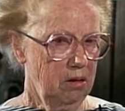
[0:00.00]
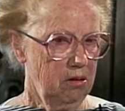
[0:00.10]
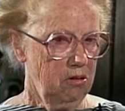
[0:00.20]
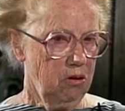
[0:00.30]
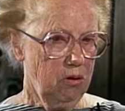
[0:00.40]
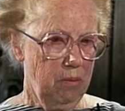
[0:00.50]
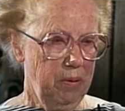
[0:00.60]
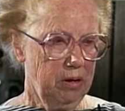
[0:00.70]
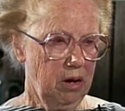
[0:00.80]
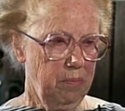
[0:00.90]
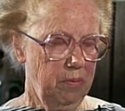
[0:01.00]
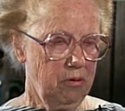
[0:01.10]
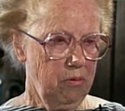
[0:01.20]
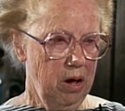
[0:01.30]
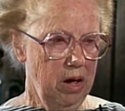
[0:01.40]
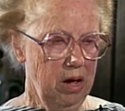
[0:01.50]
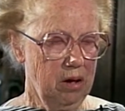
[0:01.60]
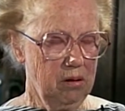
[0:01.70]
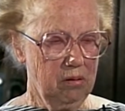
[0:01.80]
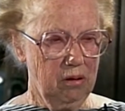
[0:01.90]
So I picked up a tray
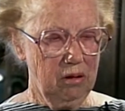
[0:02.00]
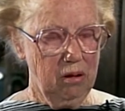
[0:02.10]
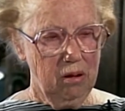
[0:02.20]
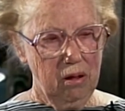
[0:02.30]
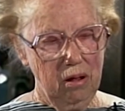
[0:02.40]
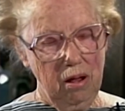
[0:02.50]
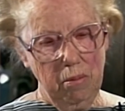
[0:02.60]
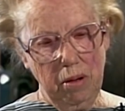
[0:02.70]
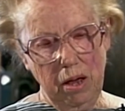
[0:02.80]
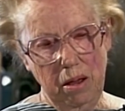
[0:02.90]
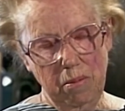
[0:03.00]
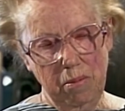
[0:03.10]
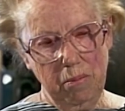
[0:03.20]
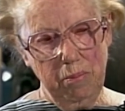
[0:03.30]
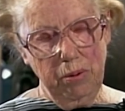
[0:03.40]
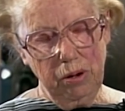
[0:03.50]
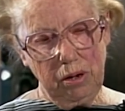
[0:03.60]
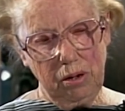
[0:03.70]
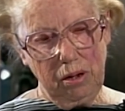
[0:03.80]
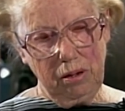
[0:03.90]
and my book
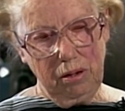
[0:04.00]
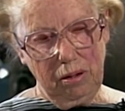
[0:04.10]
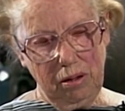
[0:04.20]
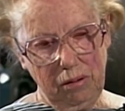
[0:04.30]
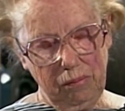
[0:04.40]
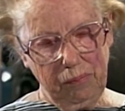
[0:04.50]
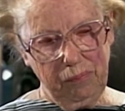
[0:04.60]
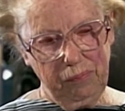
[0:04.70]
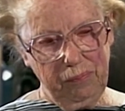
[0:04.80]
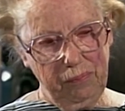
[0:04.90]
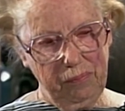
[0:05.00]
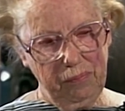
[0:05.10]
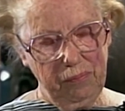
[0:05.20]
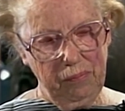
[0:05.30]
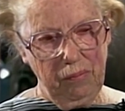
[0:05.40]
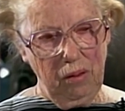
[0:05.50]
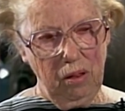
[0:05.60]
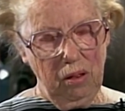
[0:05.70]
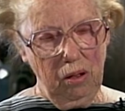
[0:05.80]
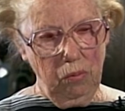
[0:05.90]
and
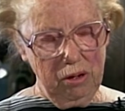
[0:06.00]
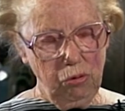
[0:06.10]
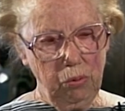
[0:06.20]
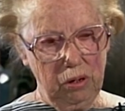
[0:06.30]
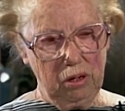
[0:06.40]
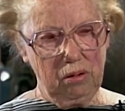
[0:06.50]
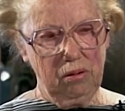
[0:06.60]
went to work.